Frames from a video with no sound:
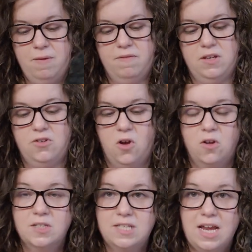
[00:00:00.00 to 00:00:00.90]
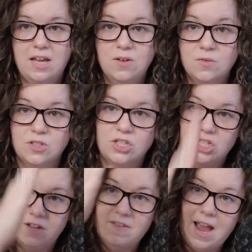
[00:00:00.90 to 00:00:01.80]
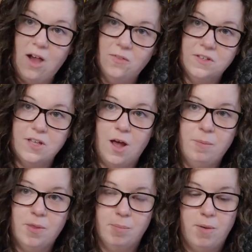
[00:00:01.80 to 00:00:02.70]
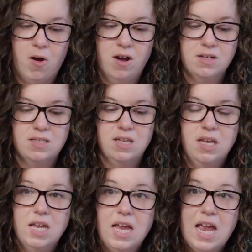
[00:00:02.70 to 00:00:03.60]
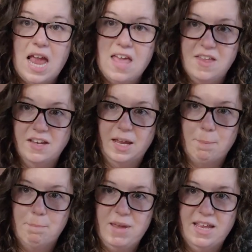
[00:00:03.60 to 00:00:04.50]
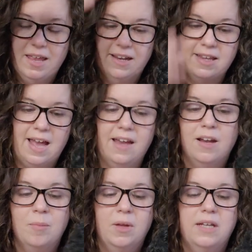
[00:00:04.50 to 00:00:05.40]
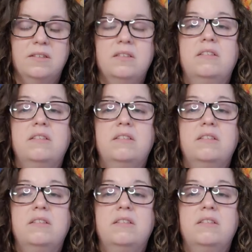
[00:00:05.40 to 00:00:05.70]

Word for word: of the doll stand was shoved out the top of the box and then like bent like that and I'm like